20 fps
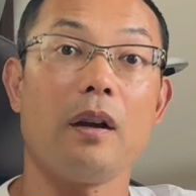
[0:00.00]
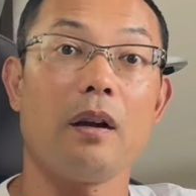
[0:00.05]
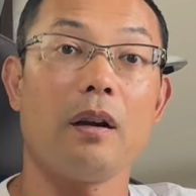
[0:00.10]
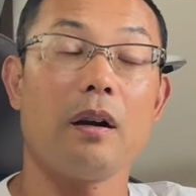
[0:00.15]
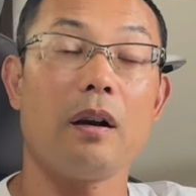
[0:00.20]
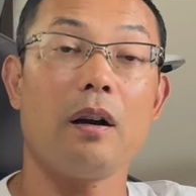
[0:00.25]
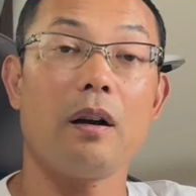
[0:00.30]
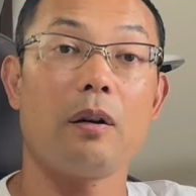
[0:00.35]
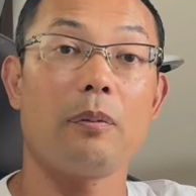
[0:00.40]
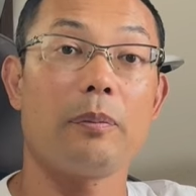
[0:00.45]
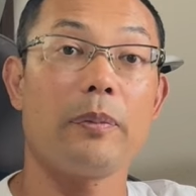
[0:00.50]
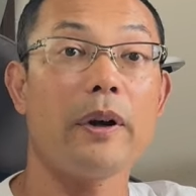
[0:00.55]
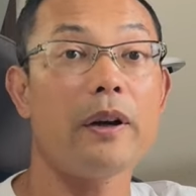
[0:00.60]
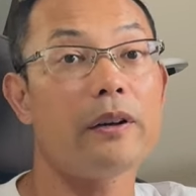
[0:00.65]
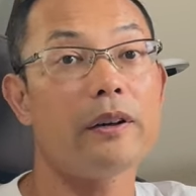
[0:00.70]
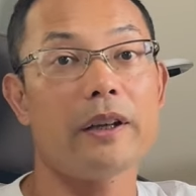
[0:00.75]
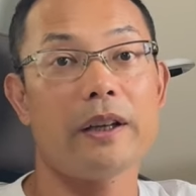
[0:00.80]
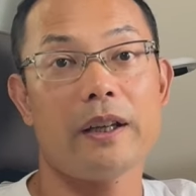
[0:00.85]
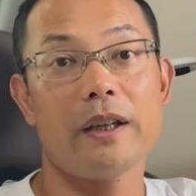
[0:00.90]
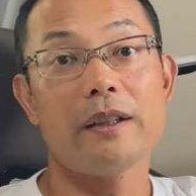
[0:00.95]
Oh,
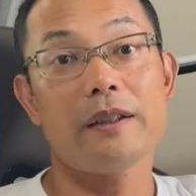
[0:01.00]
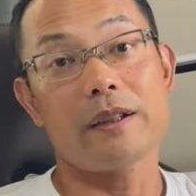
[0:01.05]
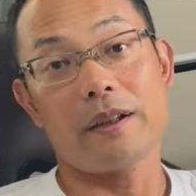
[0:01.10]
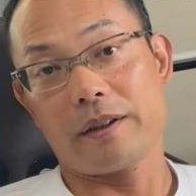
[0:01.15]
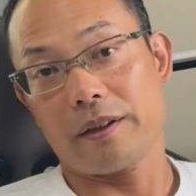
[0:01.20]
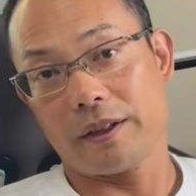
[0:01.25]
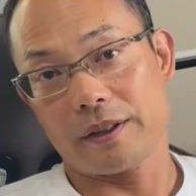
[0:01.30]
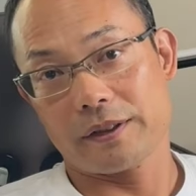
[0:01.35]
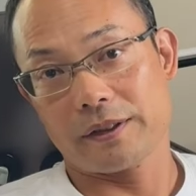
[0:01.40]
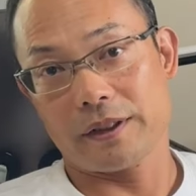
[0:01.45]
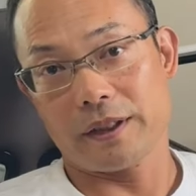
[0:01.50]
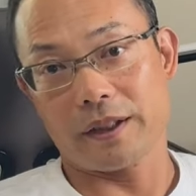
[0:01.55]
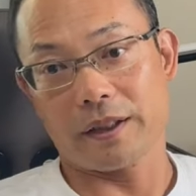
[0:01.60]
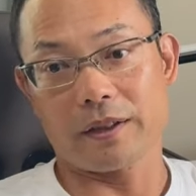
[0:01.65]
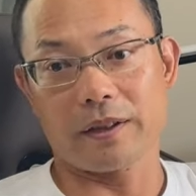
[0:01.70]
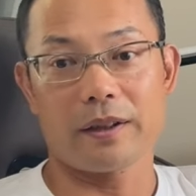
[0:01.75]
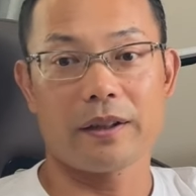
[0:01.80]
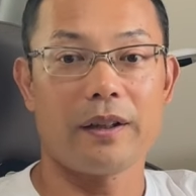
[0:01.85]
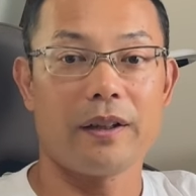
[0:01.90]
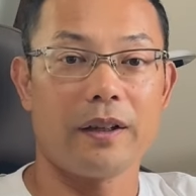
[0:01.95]
very
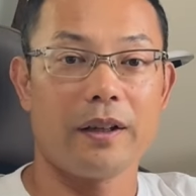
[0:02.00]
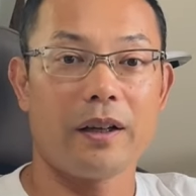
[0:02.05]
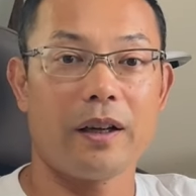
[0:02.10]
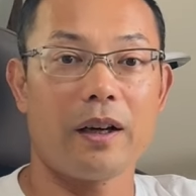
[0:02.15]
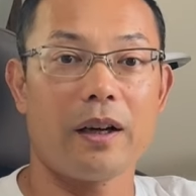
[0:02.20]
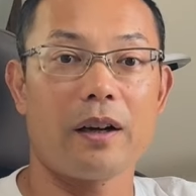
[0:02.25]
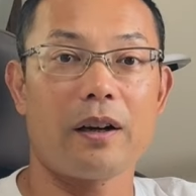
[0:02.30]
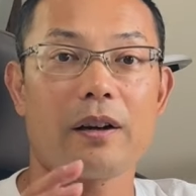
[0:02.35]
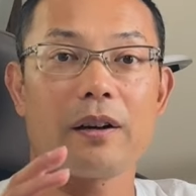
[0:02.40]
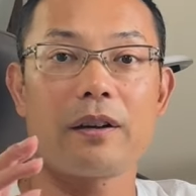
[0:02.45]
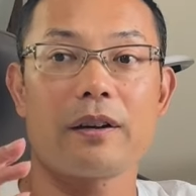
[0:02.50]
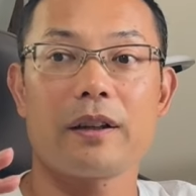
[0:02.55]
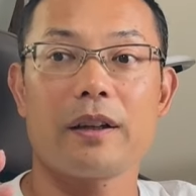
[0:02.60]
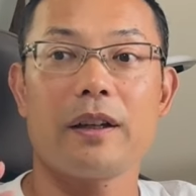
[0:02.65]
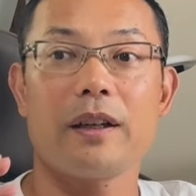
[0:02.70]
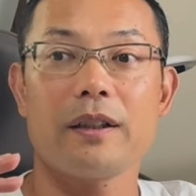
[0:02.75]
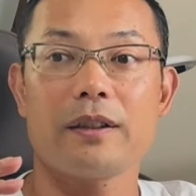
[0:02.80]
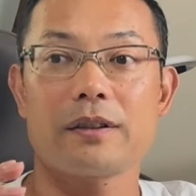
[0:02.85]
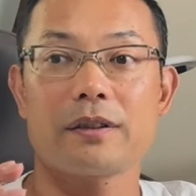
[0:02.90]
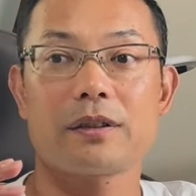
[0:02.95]
interesting.
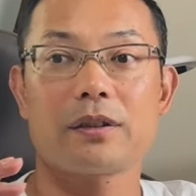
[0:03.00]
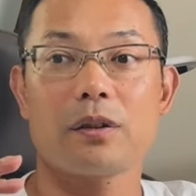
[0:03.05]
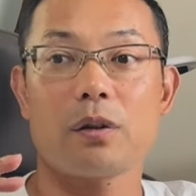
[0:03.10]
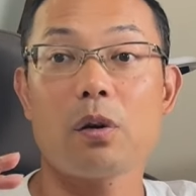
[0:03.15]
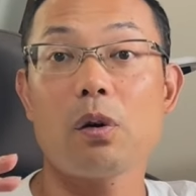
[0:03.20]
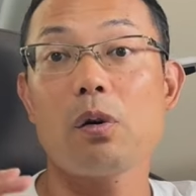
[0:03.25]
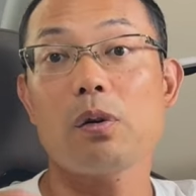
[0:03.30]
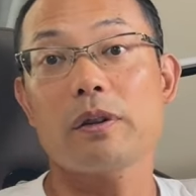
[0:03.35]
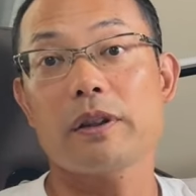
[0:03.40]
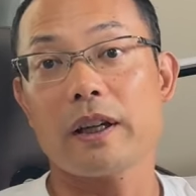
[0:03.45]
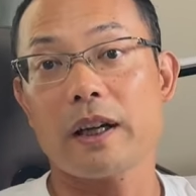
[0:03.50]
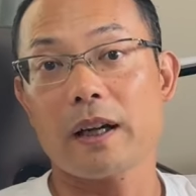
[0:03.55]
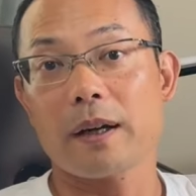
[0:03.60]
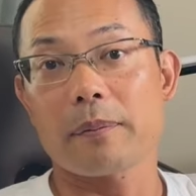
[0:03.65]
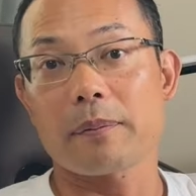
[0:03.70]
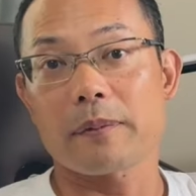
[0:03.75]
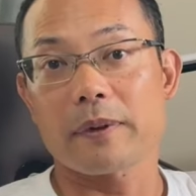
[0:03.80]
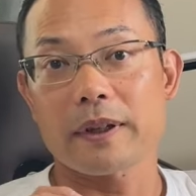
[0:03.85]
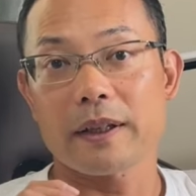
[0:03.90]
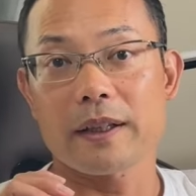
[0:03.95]
It's
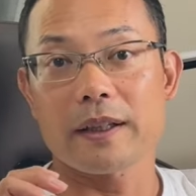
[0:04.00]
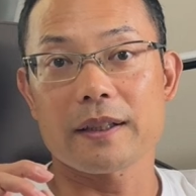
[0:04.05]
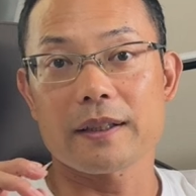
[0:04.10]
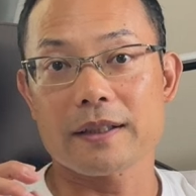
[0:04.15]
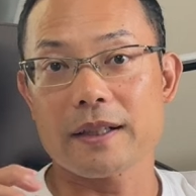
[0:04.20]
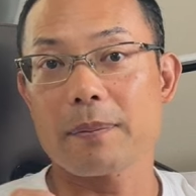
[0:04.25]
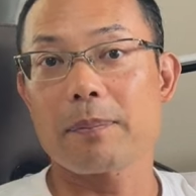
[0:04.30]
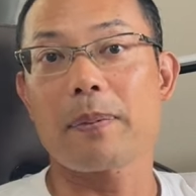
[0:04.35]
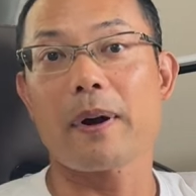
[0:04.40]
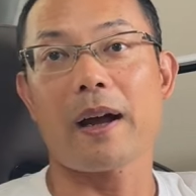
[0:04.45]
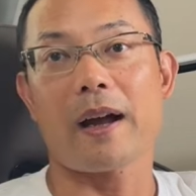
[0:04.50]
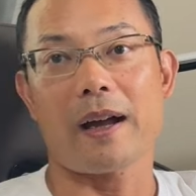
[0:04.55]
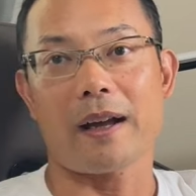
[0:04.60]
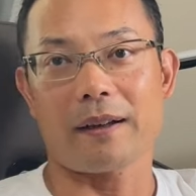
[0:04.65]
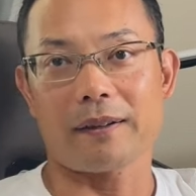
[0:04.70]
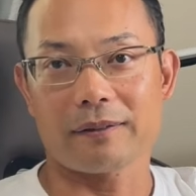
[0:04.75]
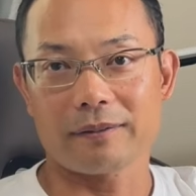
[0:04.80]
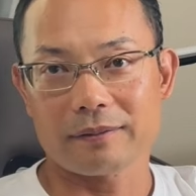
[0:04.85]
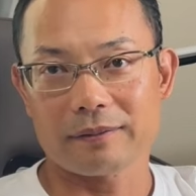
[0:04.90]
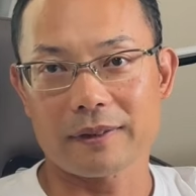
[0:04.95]
autumn in
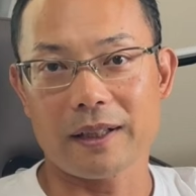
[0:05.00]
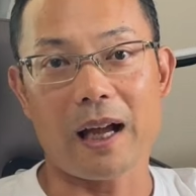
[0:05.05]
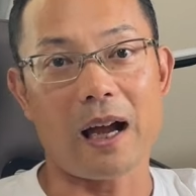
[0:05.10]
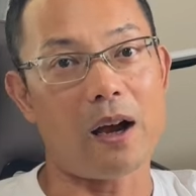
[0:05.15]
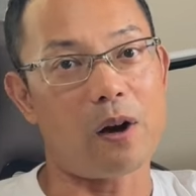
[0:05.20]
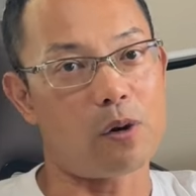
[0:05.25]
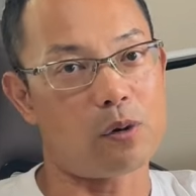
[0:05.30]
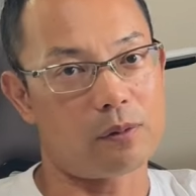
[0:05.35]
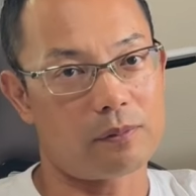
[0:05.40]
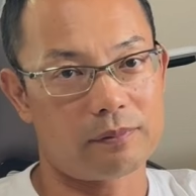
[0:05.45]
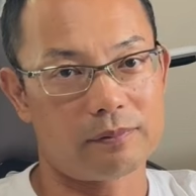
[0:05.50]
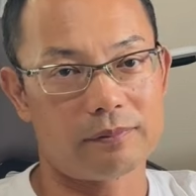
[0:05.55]
Japan now.